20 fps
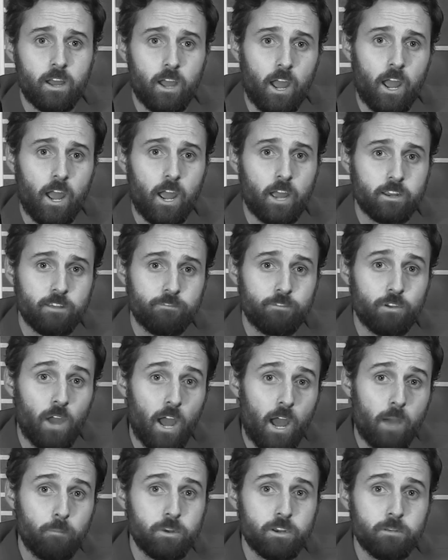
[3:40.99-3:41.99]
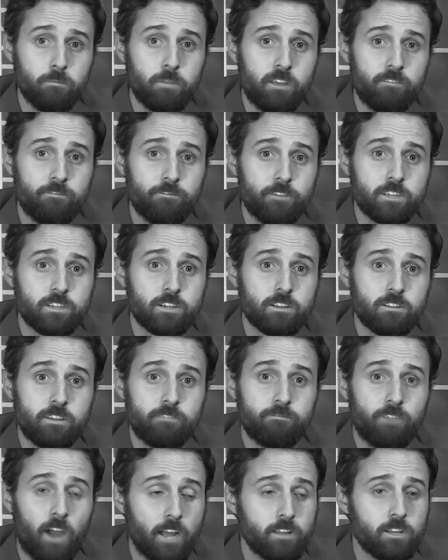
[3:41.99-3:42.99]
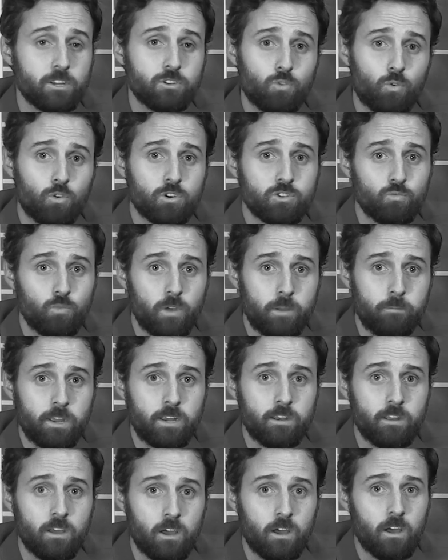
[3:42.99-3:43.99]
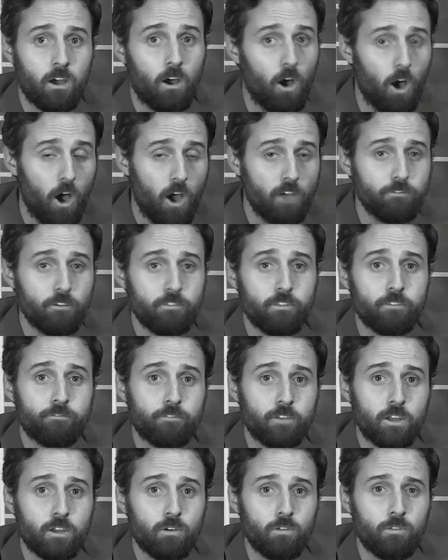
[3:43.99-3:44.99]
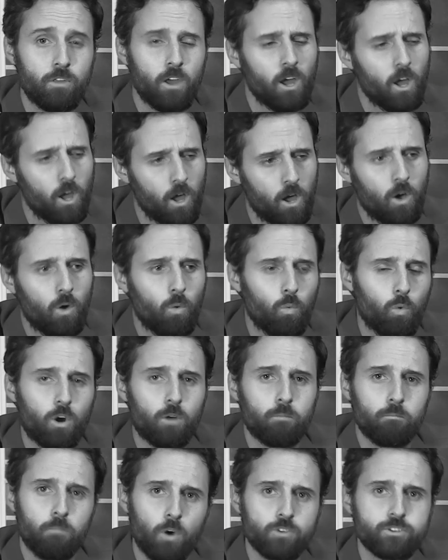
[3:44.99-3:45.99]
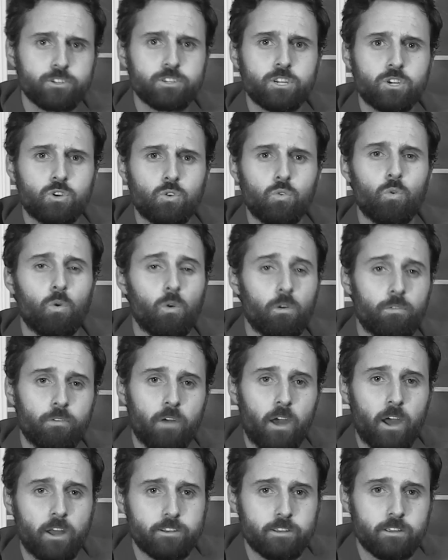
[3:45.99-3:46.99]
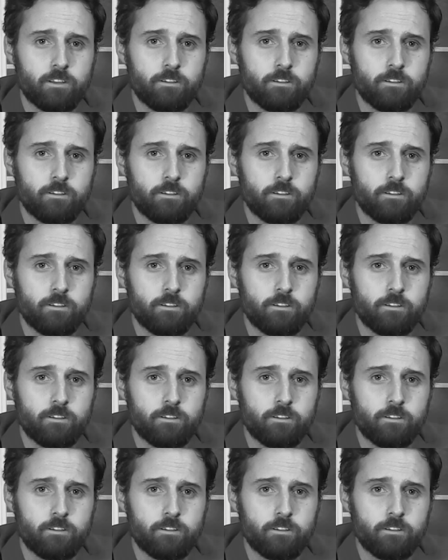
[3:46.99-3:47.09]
And if you happen to be physically violent towards women, off of the field, we're mostly cool with that.